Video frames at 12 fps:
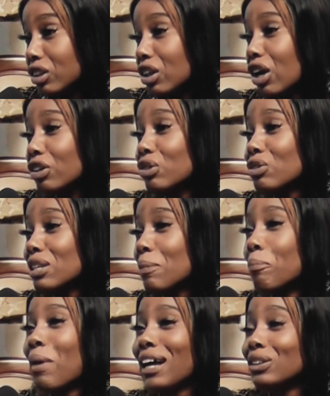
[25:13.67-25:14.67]
You are
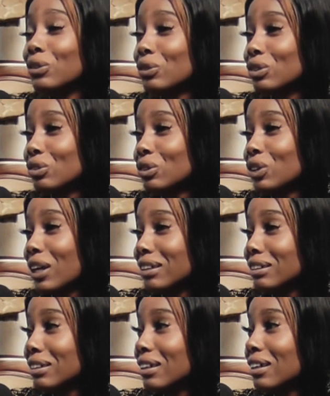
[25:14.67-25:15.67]
using bad news to
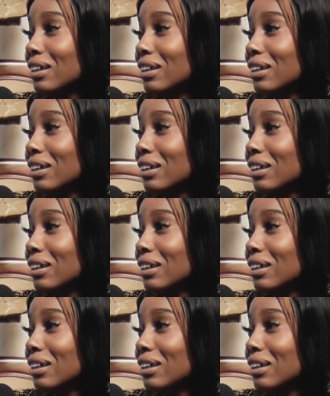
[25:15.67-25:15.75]
trend.